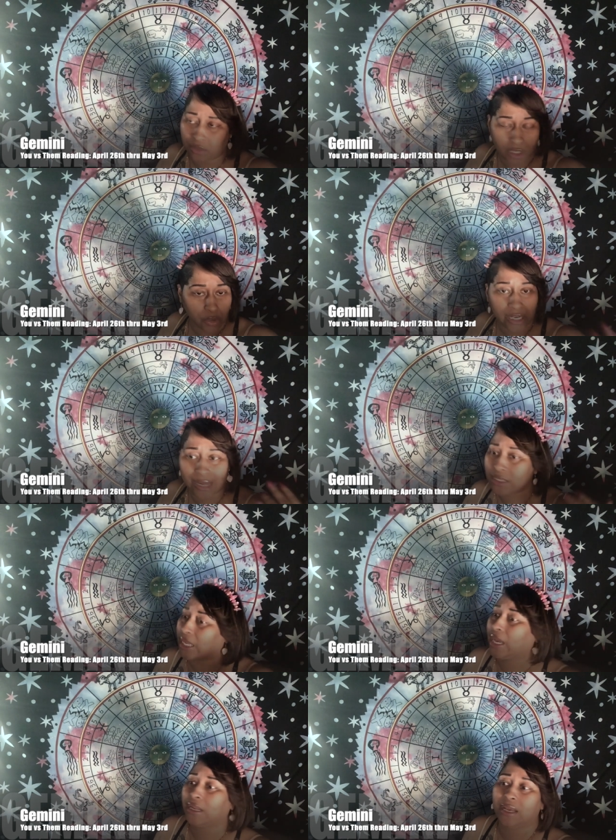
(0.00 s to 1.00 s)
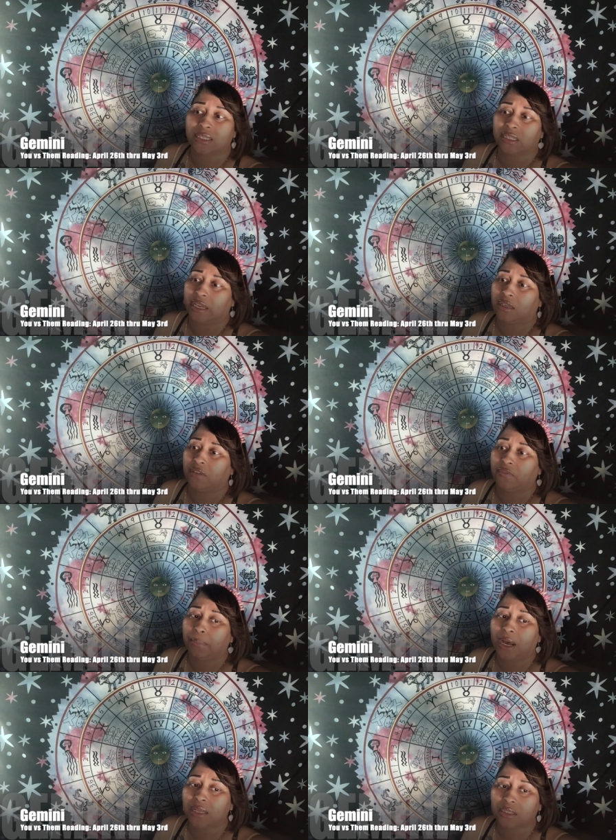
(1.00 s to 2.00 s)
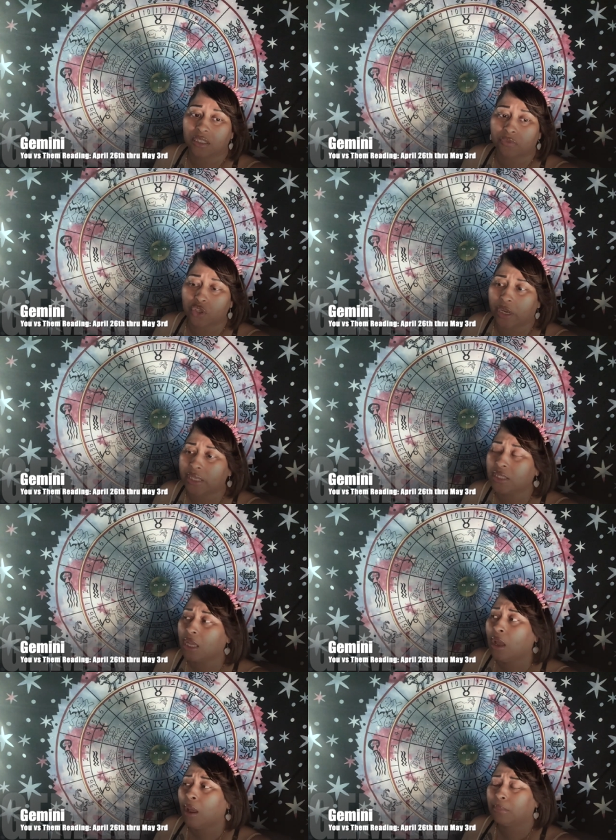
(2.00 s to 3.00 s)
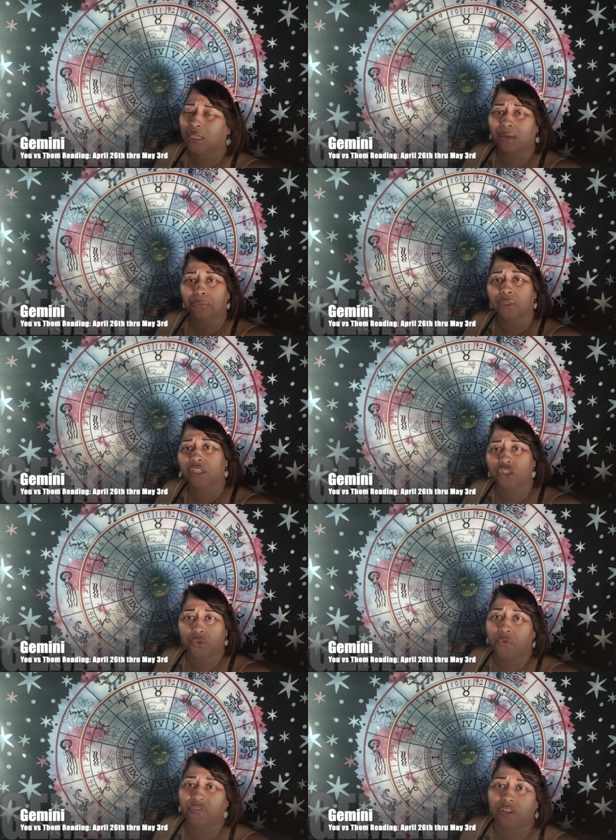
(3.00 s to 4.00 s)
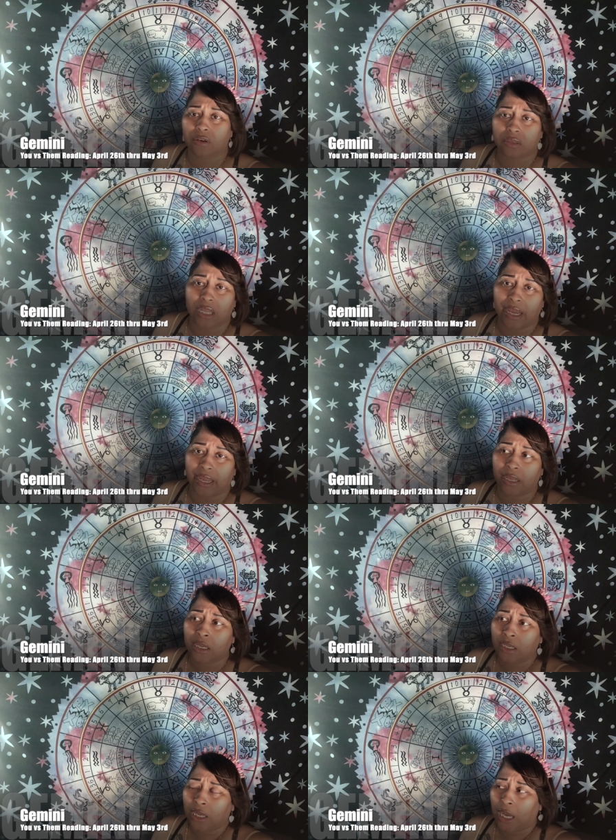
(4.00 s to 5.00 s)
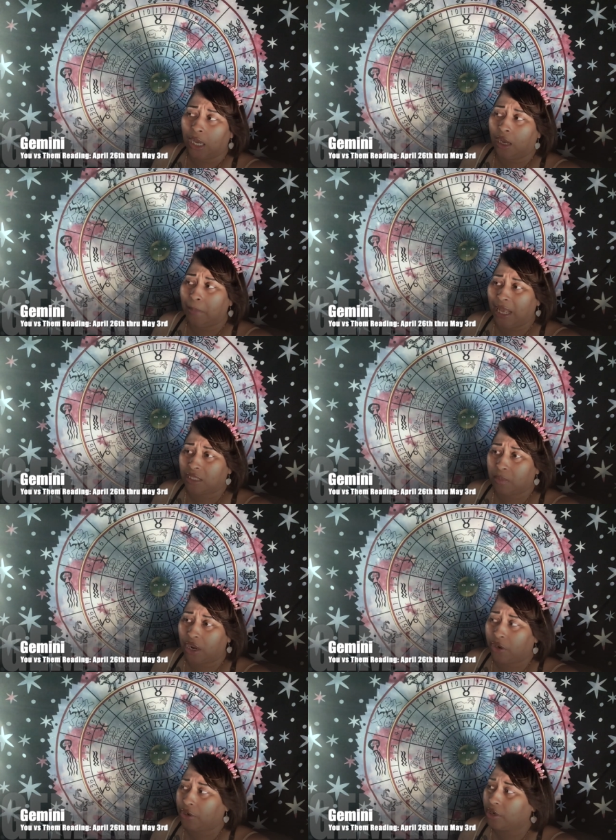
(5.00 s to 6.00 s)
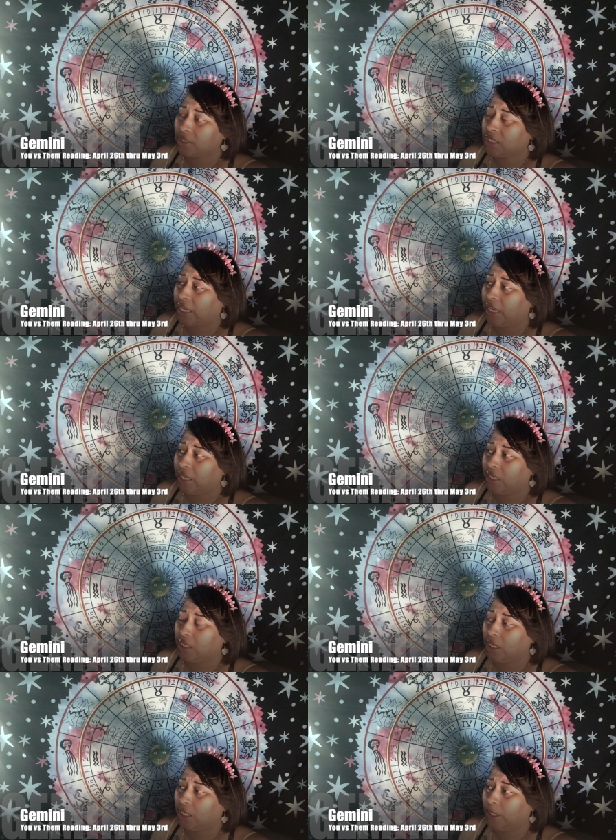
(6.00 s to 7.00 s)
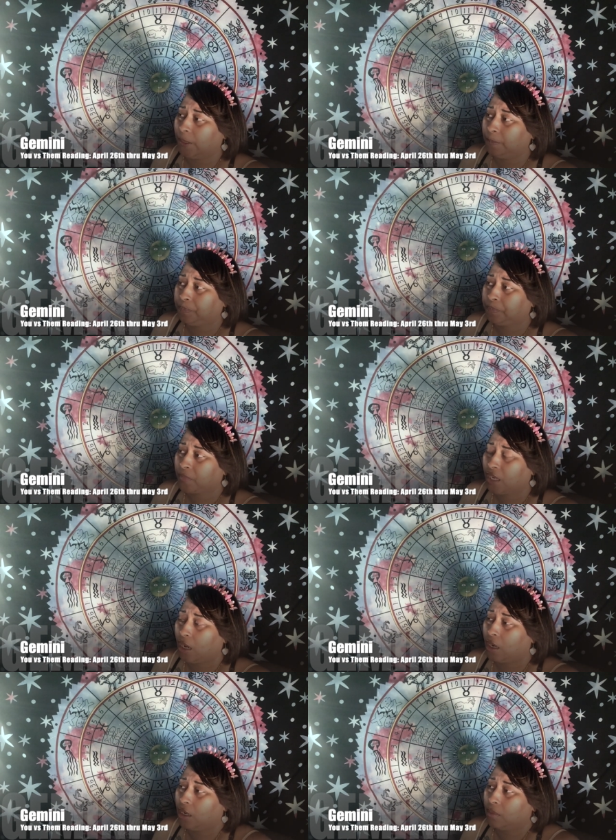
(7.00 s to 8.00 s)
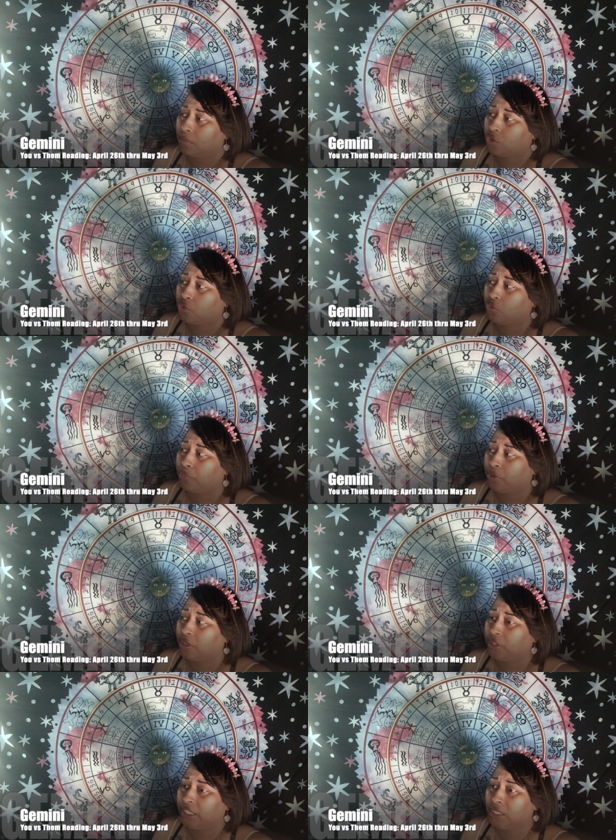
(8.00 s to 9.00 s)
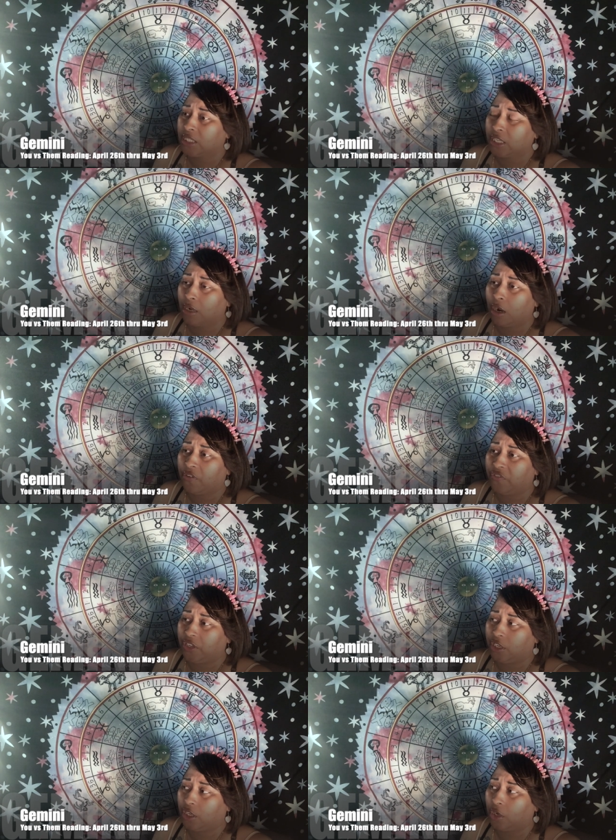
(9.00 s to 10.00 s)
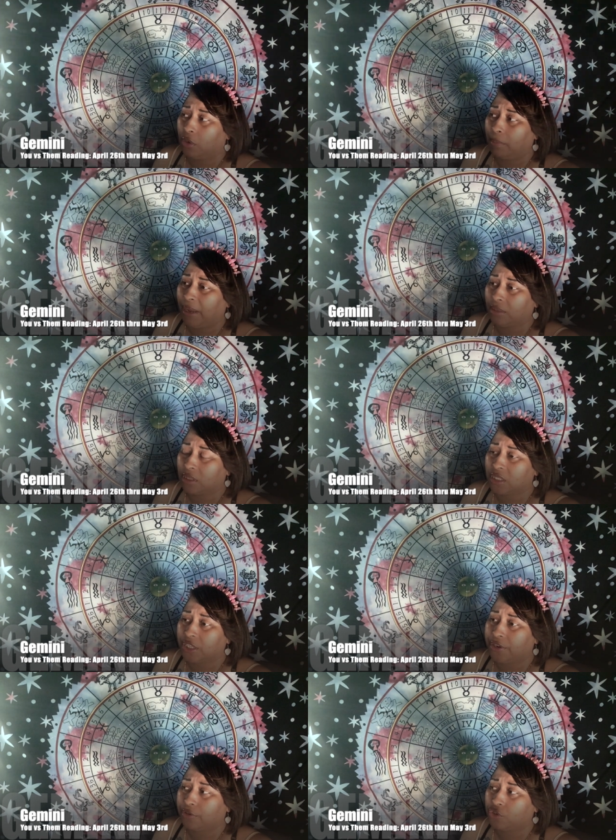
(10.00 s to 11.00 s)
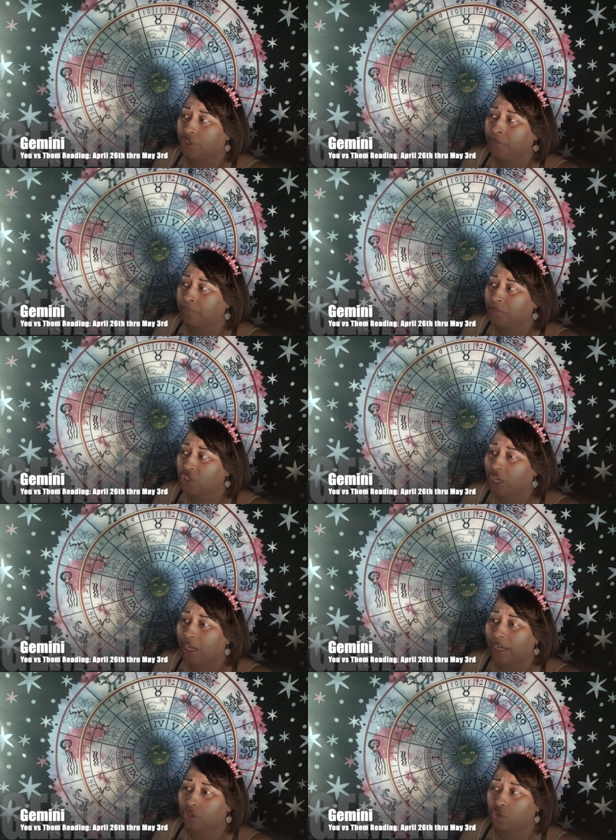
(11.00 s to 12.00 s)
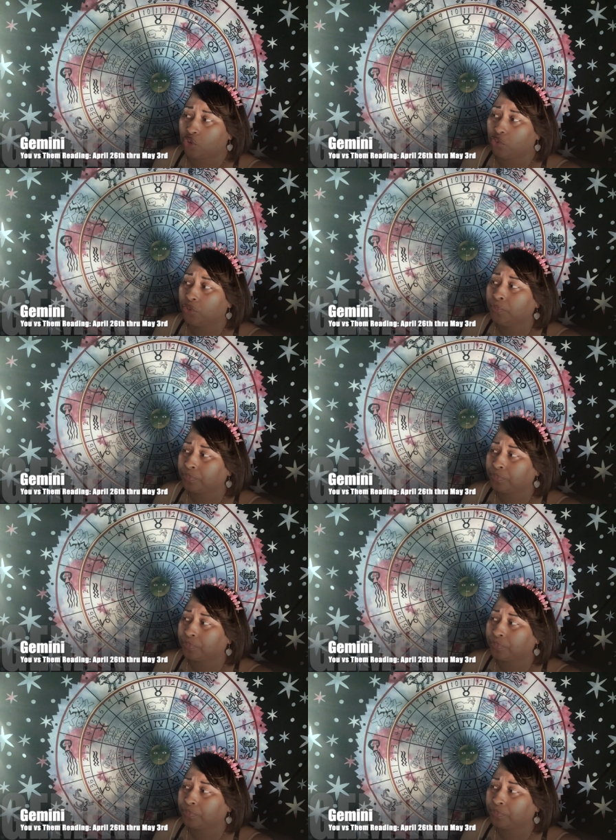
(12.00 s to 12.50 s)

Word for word: zodiac sign has negative and positive traits, but I really do feel like, um, as my girl said, um, um True Brilliance in her video about this energy. Shout out to True.